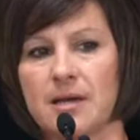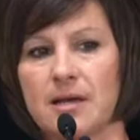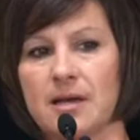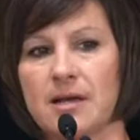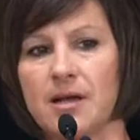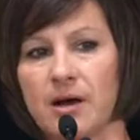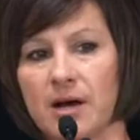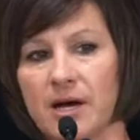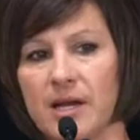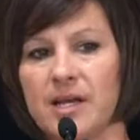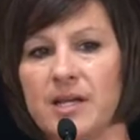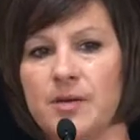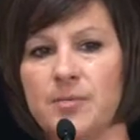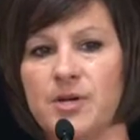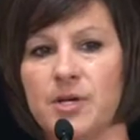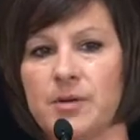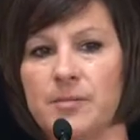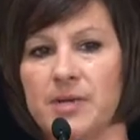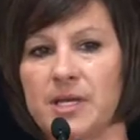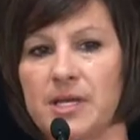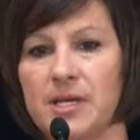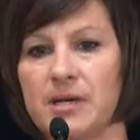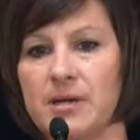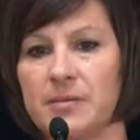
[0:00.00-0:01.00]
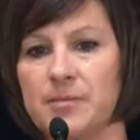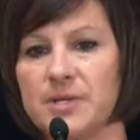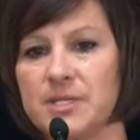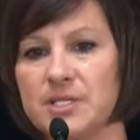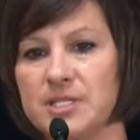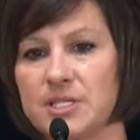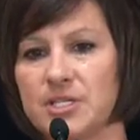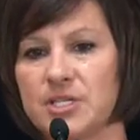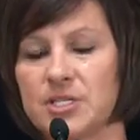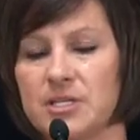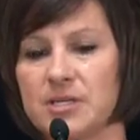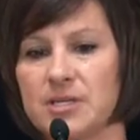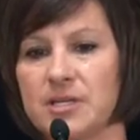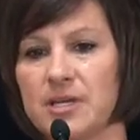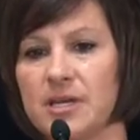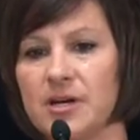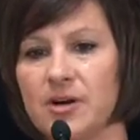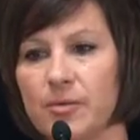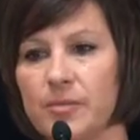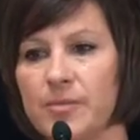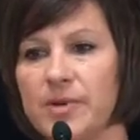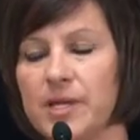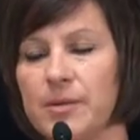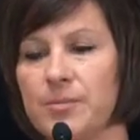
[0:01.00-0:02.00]
God had put me in a position to
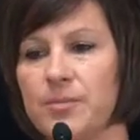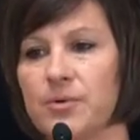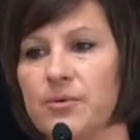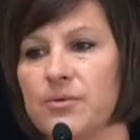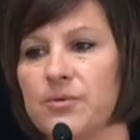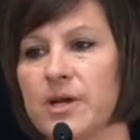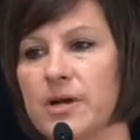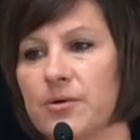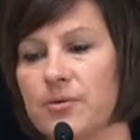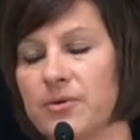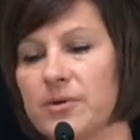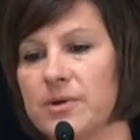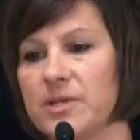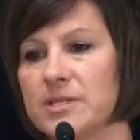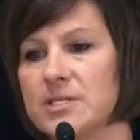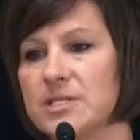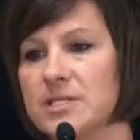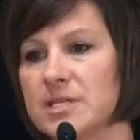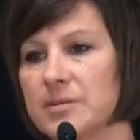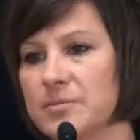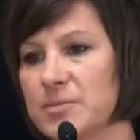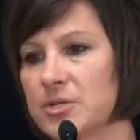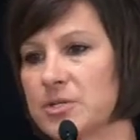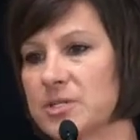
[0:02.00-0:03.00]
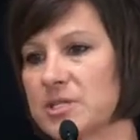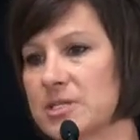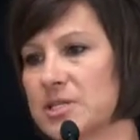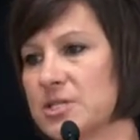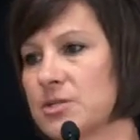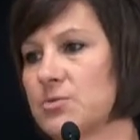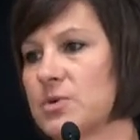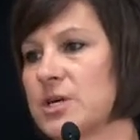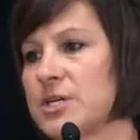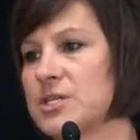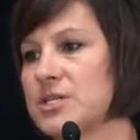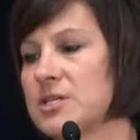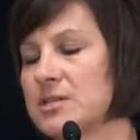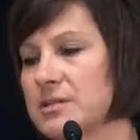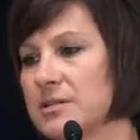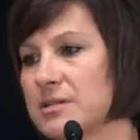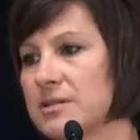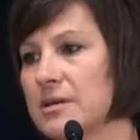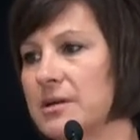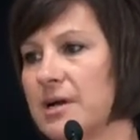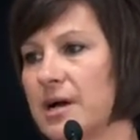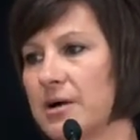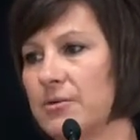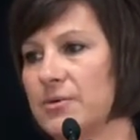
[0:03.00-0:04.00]
help people that were in the similar situation
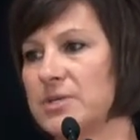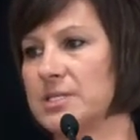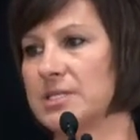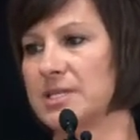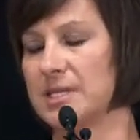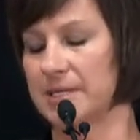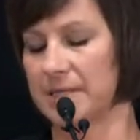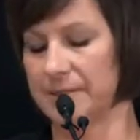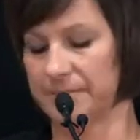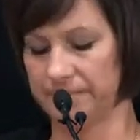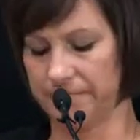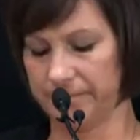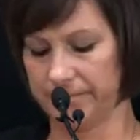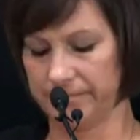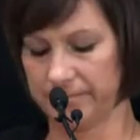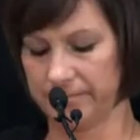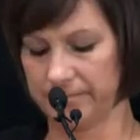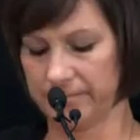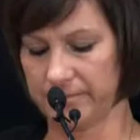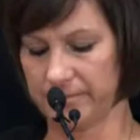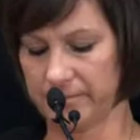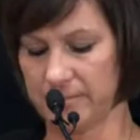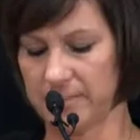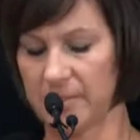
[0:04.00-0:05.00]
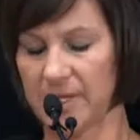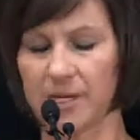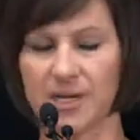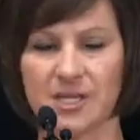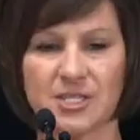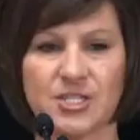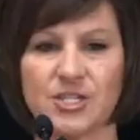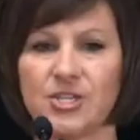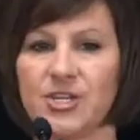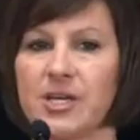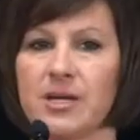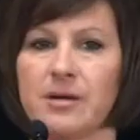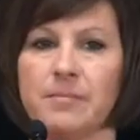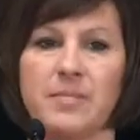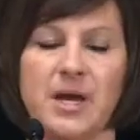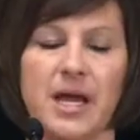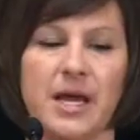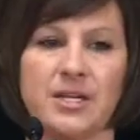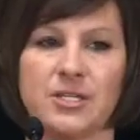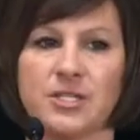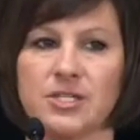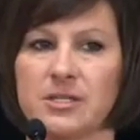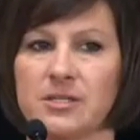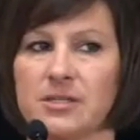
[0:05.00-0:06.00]
that I was in. And as you can
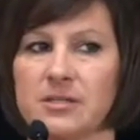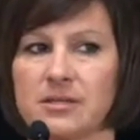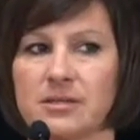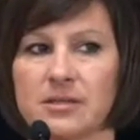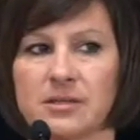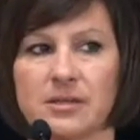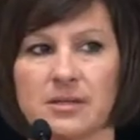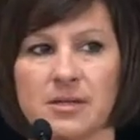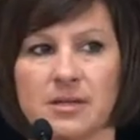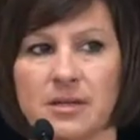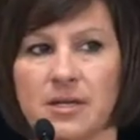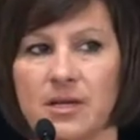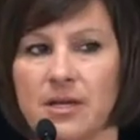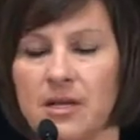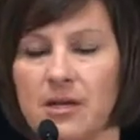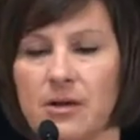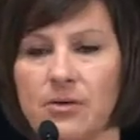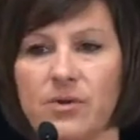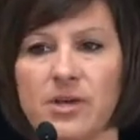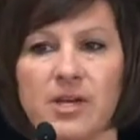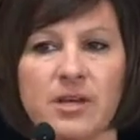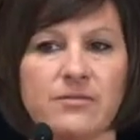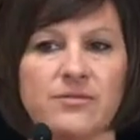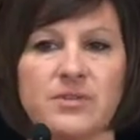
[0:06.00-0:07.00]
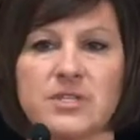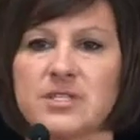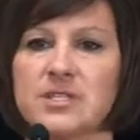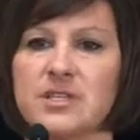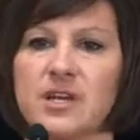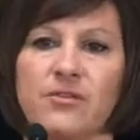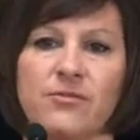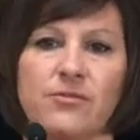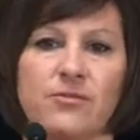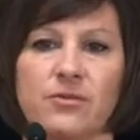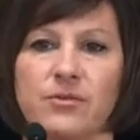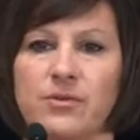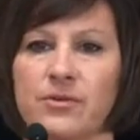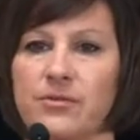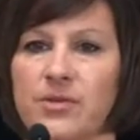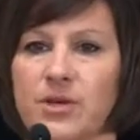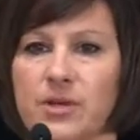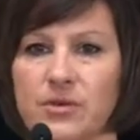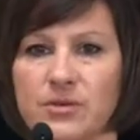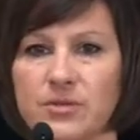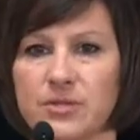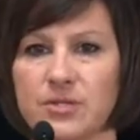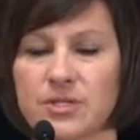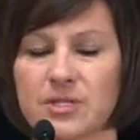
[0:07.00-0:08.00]
imagine, we have several of
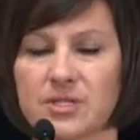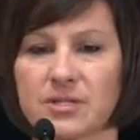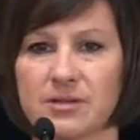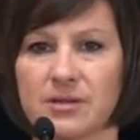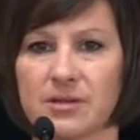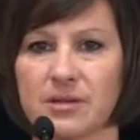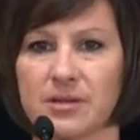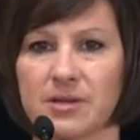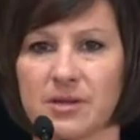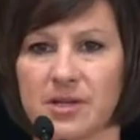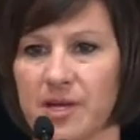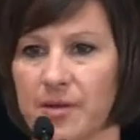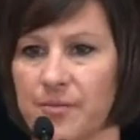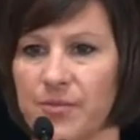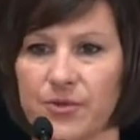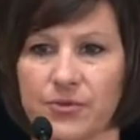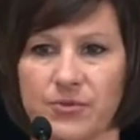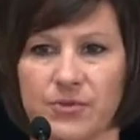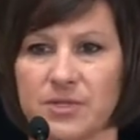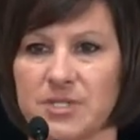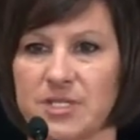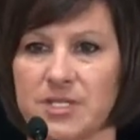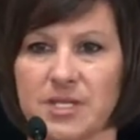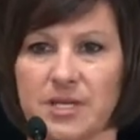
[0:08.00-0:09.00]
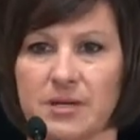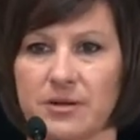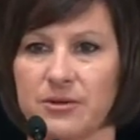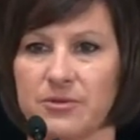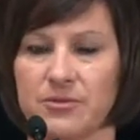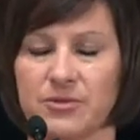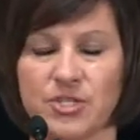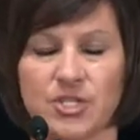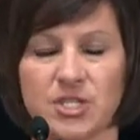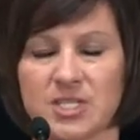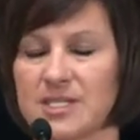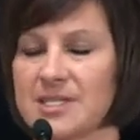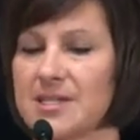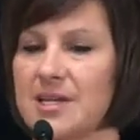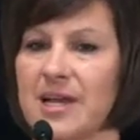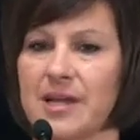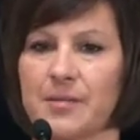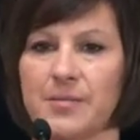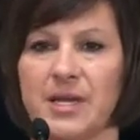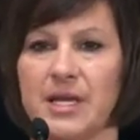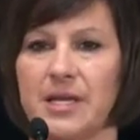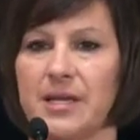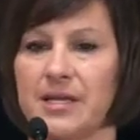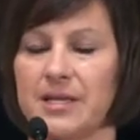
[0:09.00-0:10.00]
those come through the center, just like
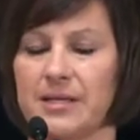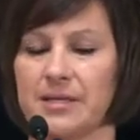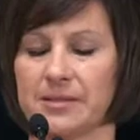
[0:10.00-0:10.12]
me.